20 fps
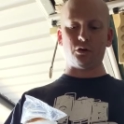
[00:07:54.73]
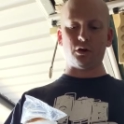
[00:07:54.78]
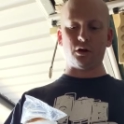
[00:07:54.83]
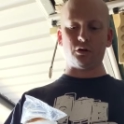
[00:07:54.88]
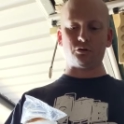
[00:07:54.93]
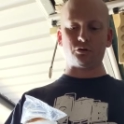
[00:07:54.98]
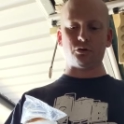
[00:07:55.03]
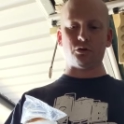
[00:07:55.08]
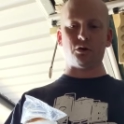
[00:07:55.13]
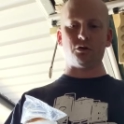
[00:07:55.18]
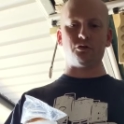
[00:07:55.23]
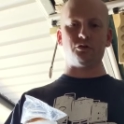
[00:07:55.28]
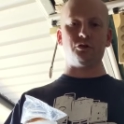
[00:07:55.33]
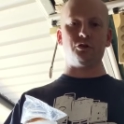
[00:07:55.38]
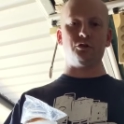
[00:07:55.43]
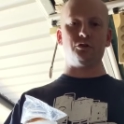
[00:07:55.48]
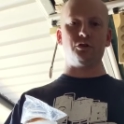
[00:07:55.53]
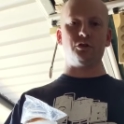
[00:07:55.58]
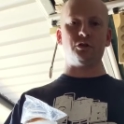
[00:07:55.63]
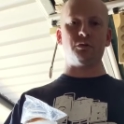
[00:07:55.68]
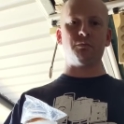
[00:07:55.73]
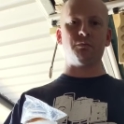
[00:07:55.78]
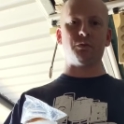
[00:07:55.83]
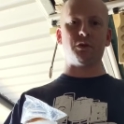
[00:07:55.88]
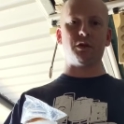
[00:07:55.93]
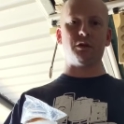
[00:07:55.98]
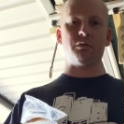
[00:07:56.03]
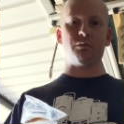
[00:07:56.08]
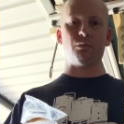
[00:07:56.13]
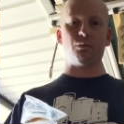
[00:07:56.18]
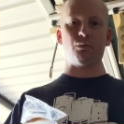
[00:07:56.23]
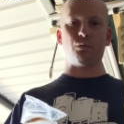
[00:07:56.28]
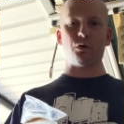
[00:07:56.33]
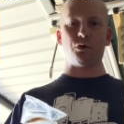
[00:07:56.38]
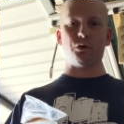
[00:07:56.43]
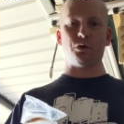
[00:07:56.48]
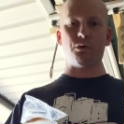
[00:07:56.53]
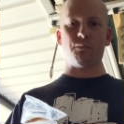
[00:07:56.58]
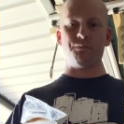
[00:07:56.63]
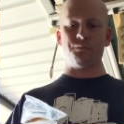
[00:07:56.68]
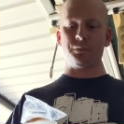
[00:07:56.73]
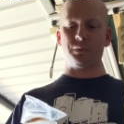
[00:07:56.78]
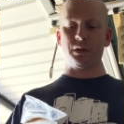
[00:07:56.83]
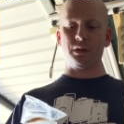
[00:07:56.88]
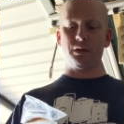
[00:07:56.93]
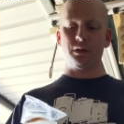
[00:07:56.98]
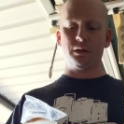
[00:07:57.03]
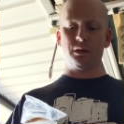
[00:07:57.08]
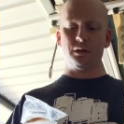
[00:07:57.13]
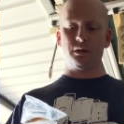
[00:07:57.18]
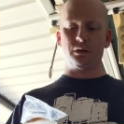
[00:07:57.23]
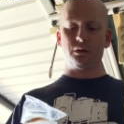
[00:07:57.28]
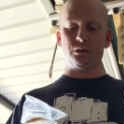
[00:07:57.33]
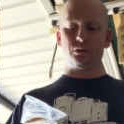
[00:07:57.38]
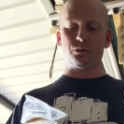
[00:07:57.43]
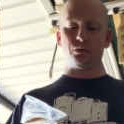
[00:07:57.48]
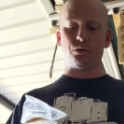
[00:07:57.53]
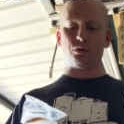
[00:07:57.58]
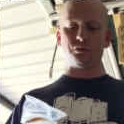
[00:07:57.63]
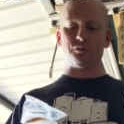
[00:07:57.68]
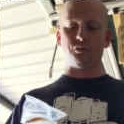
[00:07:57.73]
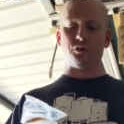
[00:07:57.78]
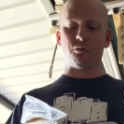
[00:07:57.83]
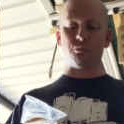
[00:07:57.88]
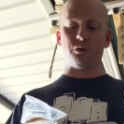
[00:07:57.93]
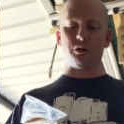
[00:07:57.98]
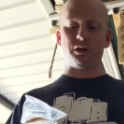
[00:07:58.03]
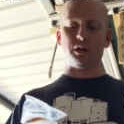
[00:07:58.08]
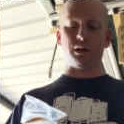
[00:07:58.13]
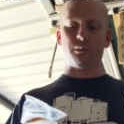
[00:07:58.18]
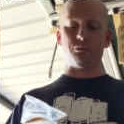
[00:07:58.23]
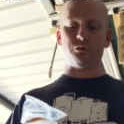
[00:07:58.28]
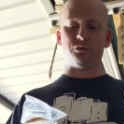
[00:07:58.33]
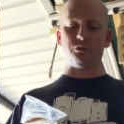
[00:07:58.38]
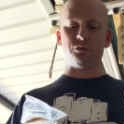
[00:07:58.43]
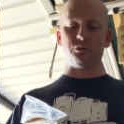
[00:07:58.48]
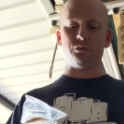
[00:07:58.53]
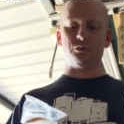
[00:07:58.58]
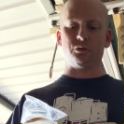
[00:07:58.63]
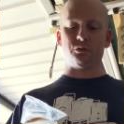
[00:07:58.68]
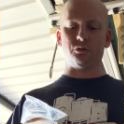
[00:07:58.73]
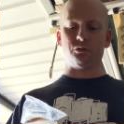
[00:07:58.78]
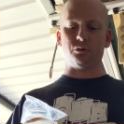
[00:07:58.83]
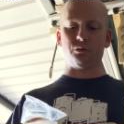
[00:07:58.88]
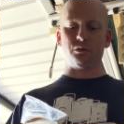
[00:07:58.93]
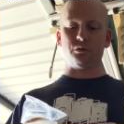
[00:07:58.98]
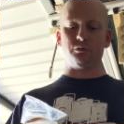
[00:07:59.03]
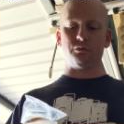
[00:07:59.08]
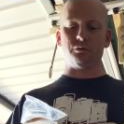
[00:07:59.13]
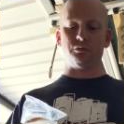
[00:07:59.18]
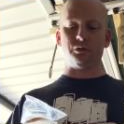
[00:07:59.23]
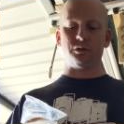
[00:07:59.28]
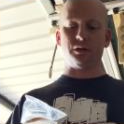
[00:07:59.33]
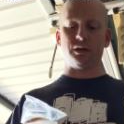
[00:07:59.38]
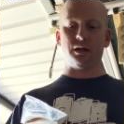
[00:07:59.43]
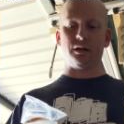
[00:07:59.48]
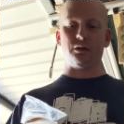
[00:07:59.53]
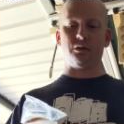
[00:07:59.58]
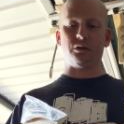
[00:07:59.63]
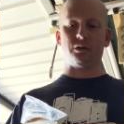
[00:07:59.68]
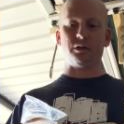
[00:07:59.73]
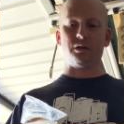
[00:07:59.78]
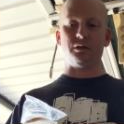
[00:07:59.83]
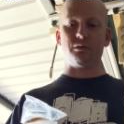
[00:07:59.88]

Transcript: those guys using them, then why not? Cork's fine when it comes to sort of, like